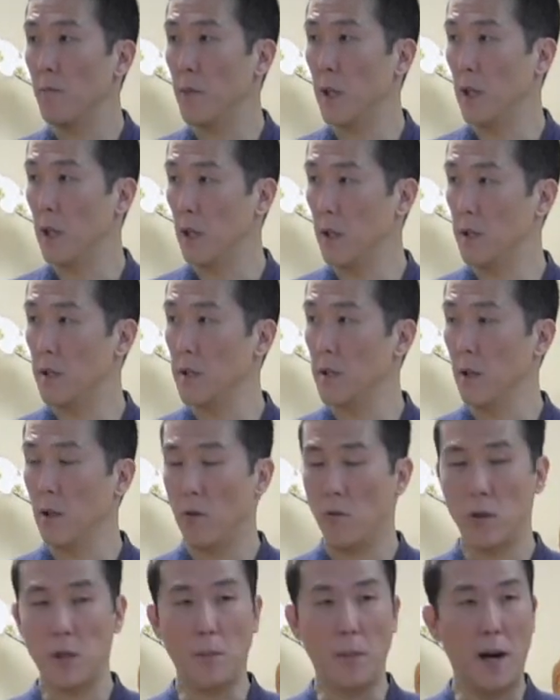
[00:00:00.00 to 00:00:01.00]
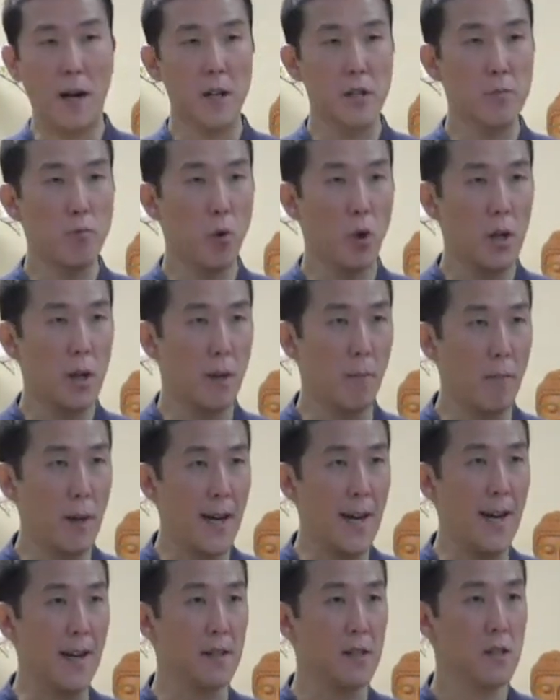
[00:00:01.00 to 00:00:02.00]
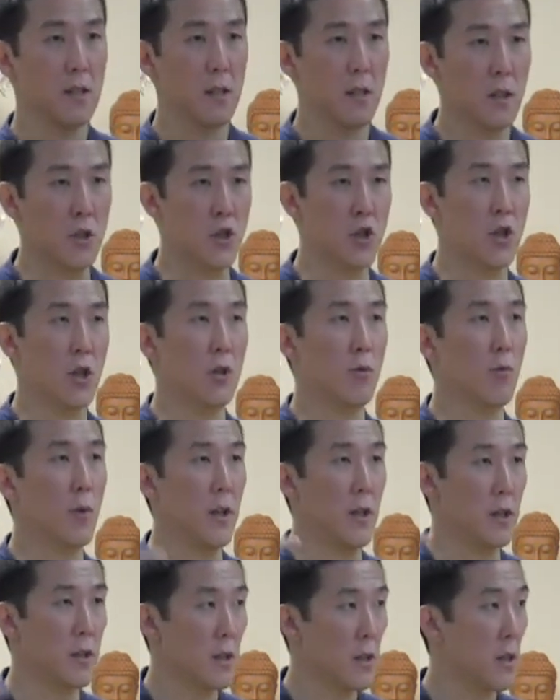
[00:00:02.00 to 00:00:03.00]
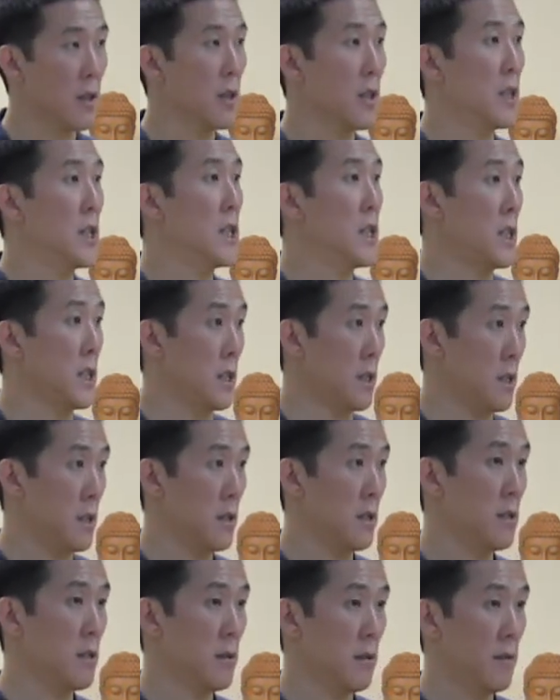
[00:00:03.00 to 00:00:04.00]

Because when the body is more compact, it generates heat.